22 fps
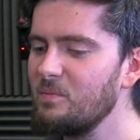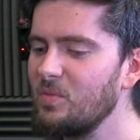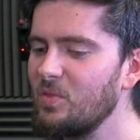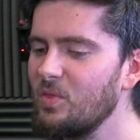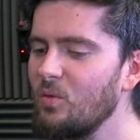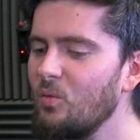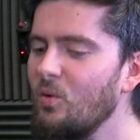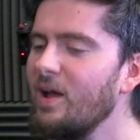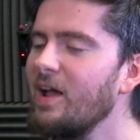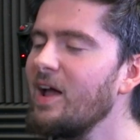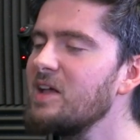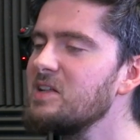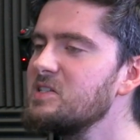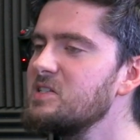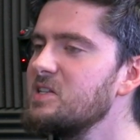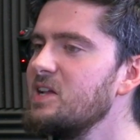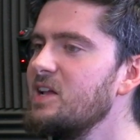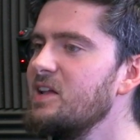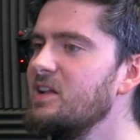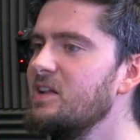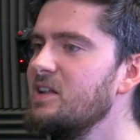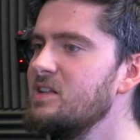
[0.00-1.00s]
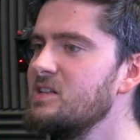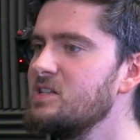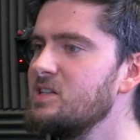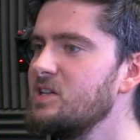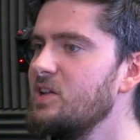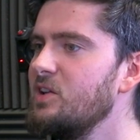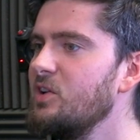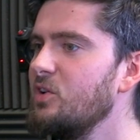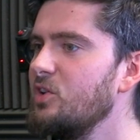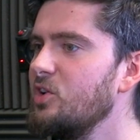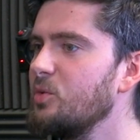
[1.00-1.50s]
the way I see it is,
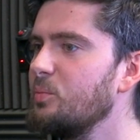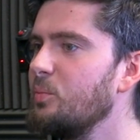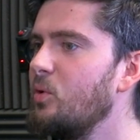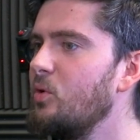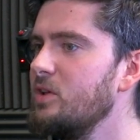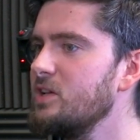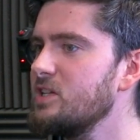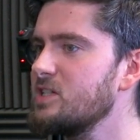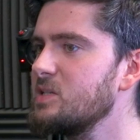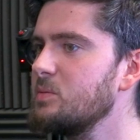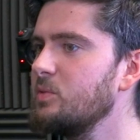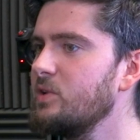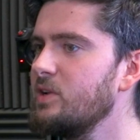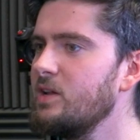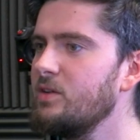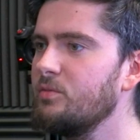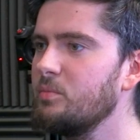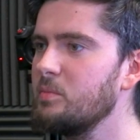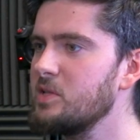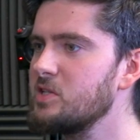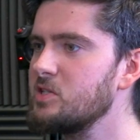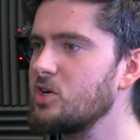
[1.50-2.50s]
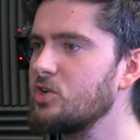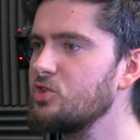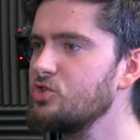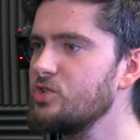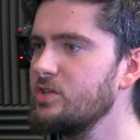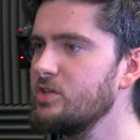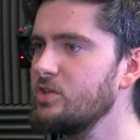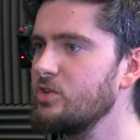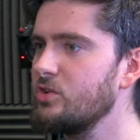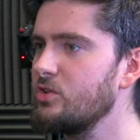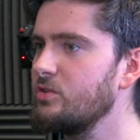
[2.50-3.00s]
you're pulling someone in from the search
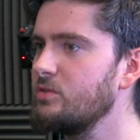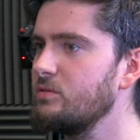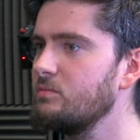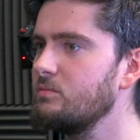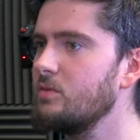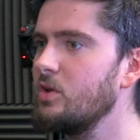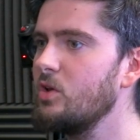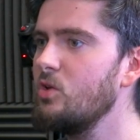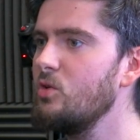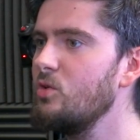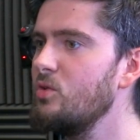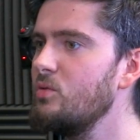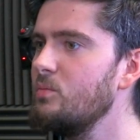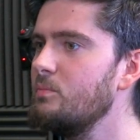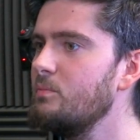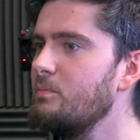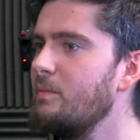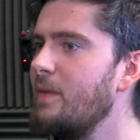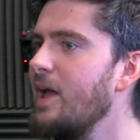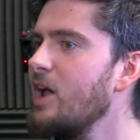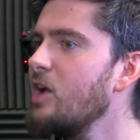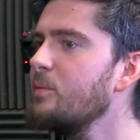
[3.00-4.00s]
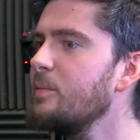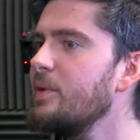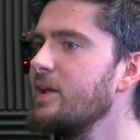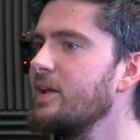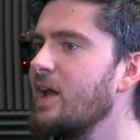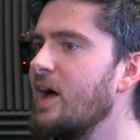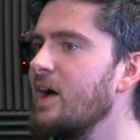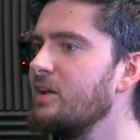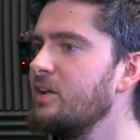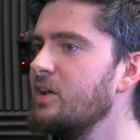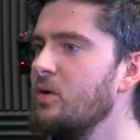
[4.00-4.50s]
engine who may or may
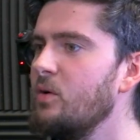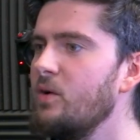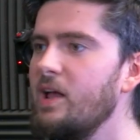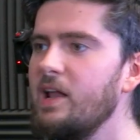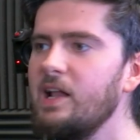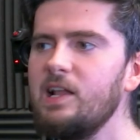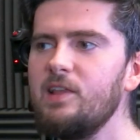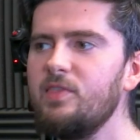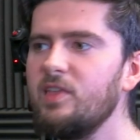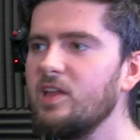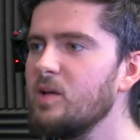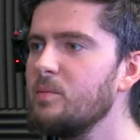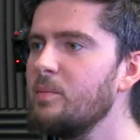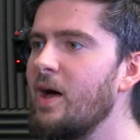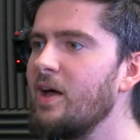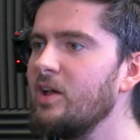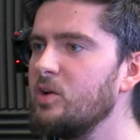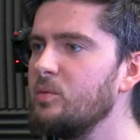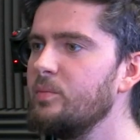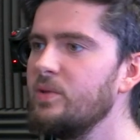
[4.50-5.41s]
not know anything about your